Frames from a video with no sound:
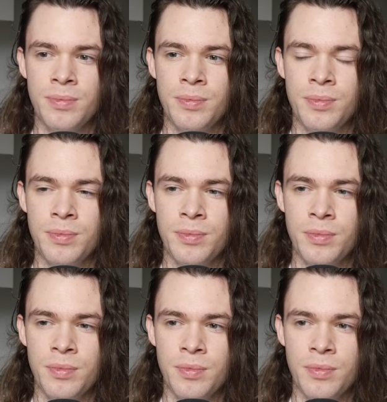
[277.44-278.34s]

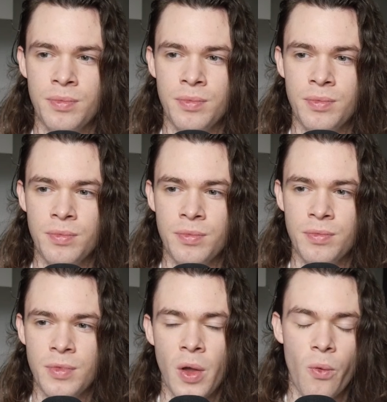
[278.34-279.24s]

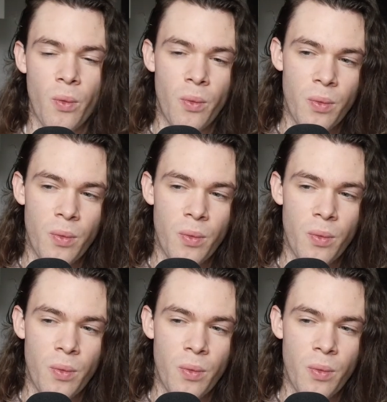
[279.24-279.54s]
(no one is talking)